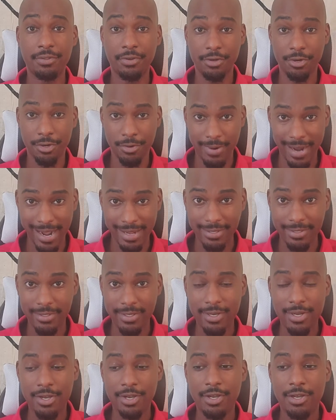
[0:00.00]
correct
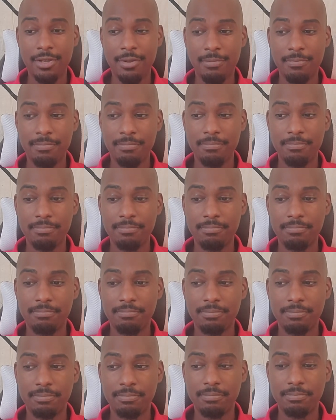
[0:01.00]

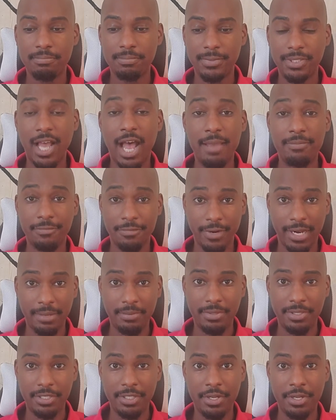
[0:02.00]
time frames.